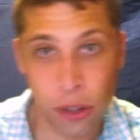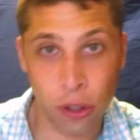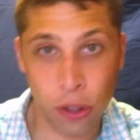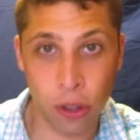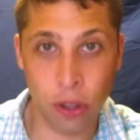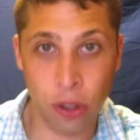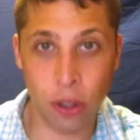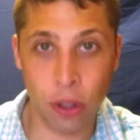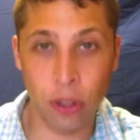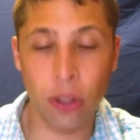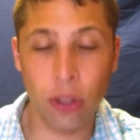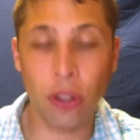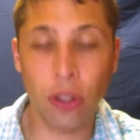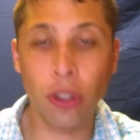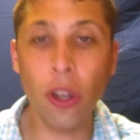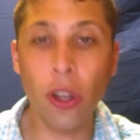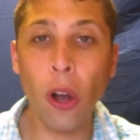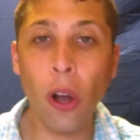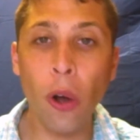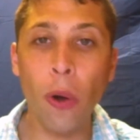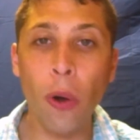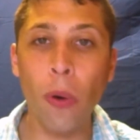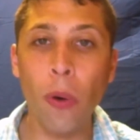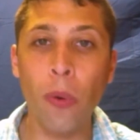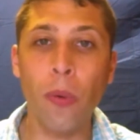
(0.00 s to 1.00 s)

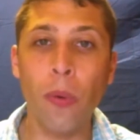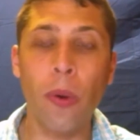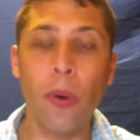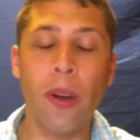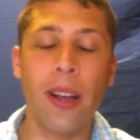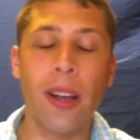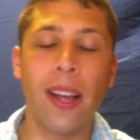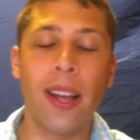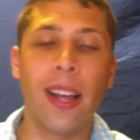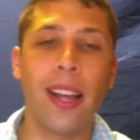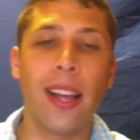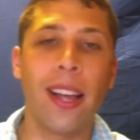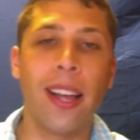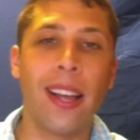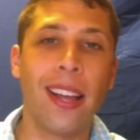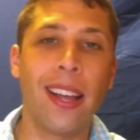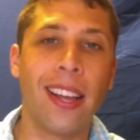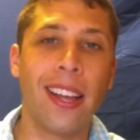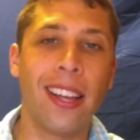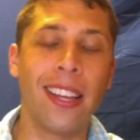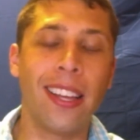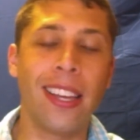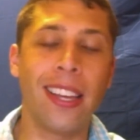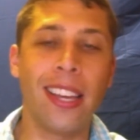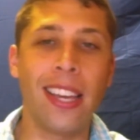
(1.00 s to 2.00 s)
So
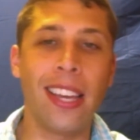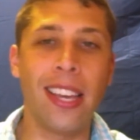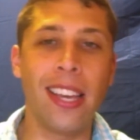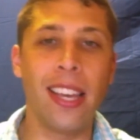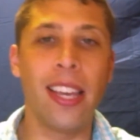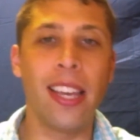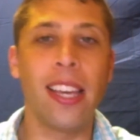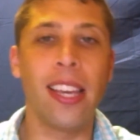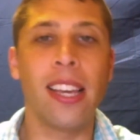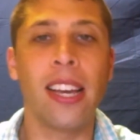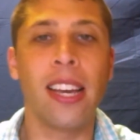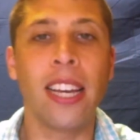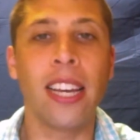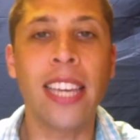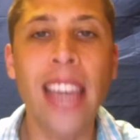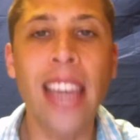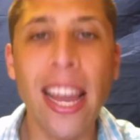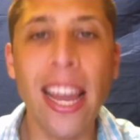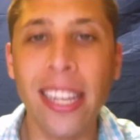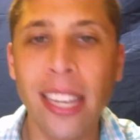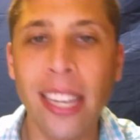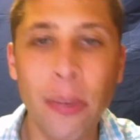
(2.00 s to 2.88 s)
again,